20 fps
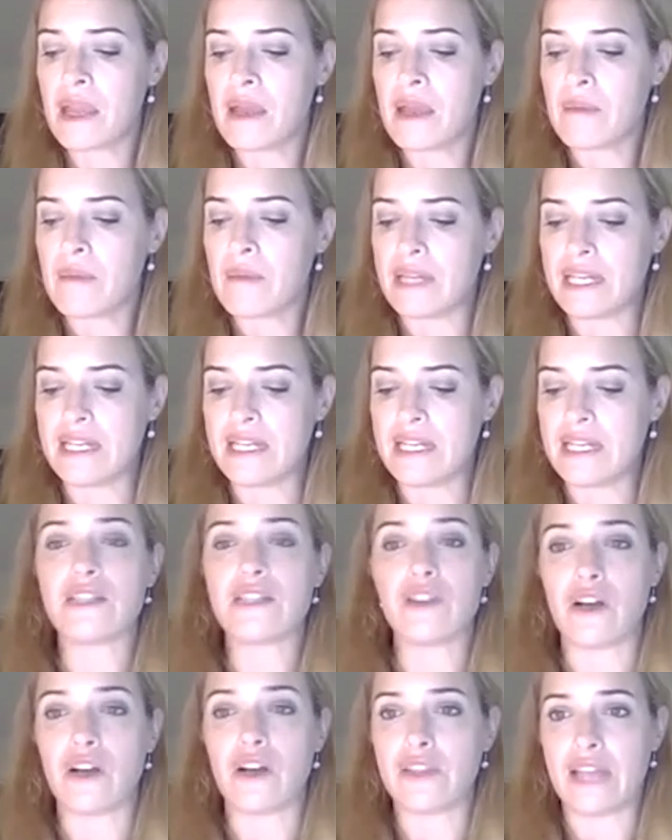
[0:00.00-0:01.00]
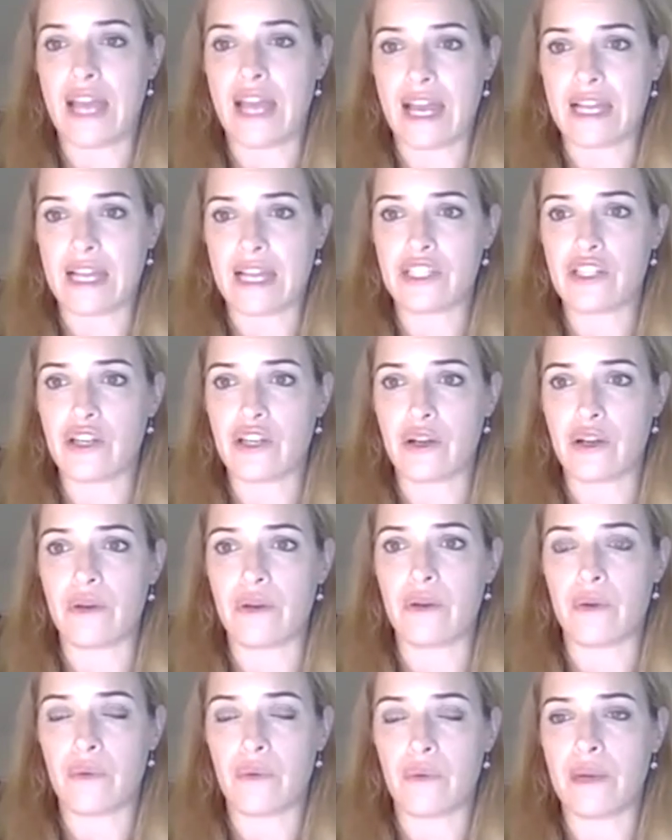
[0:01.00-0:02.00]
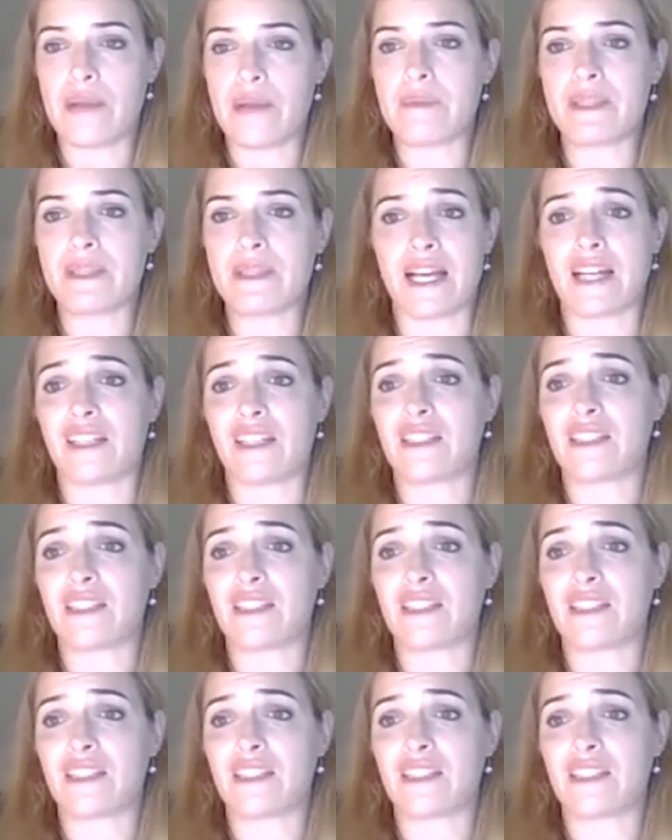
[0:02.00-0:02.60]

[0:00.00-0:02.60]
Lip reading: but it is on the ATO website